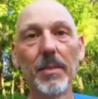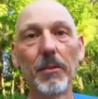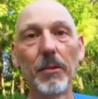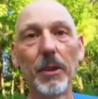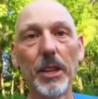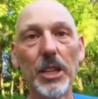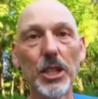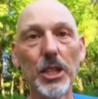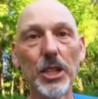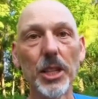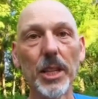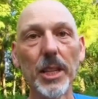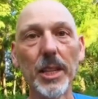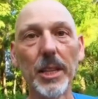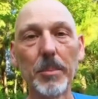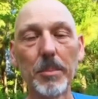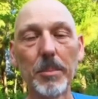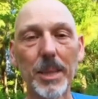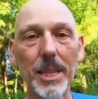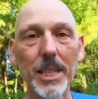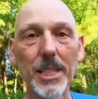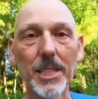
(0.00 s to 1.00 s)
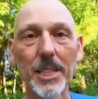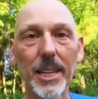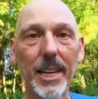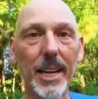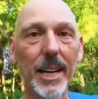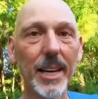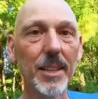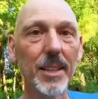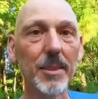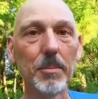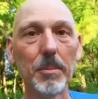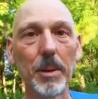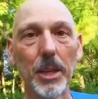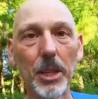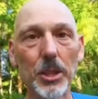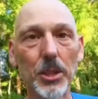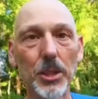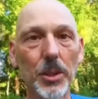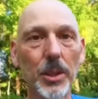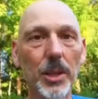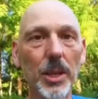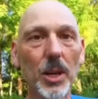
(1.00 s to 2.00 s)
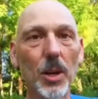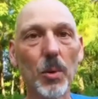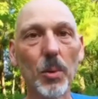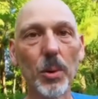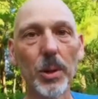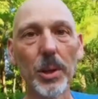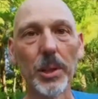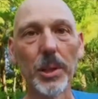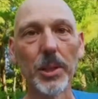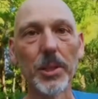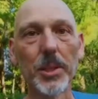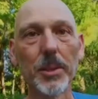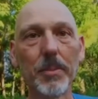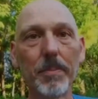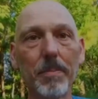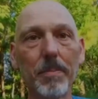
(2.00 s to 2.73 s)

finish it up, test it out, make sure it all works.